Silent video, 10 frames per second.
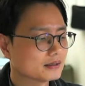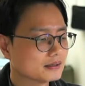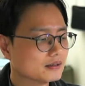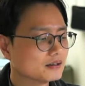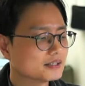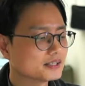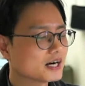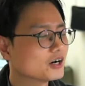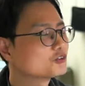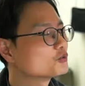learning
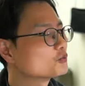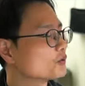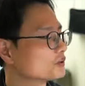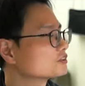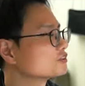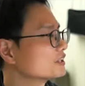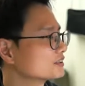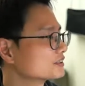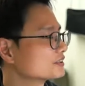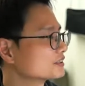how to work
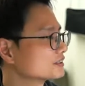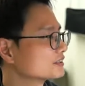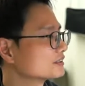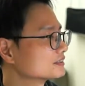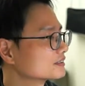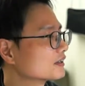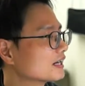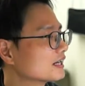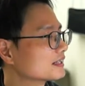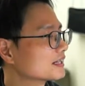together. So
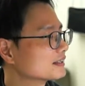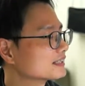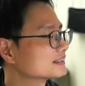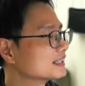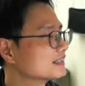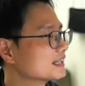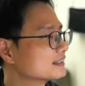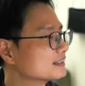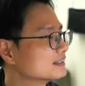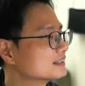I cannot say
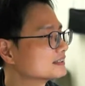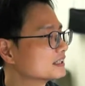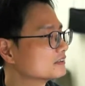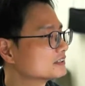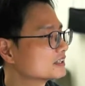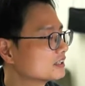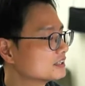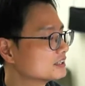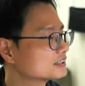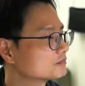that is a
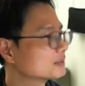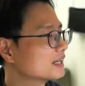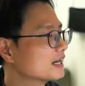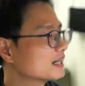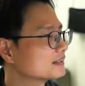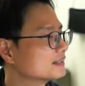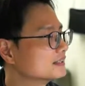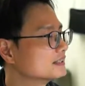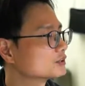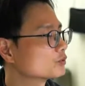challenge, but that
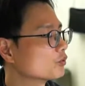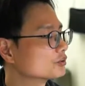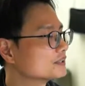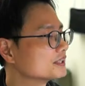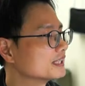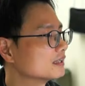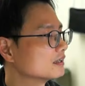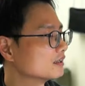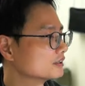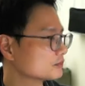is one of the
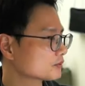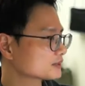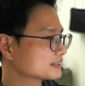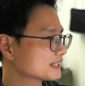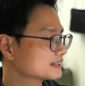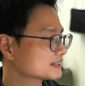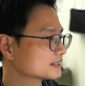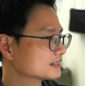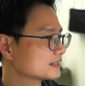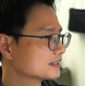learning
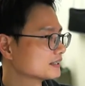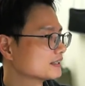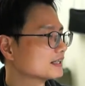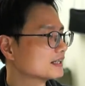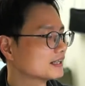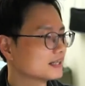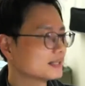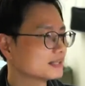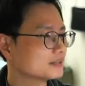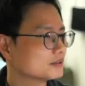process.
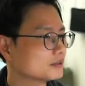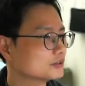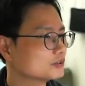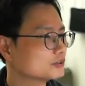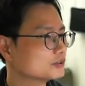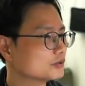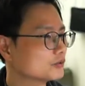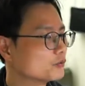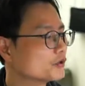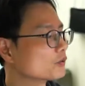And
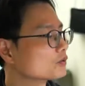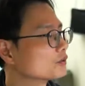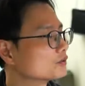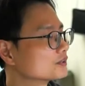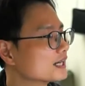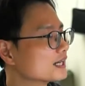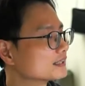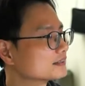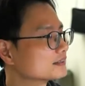we all know that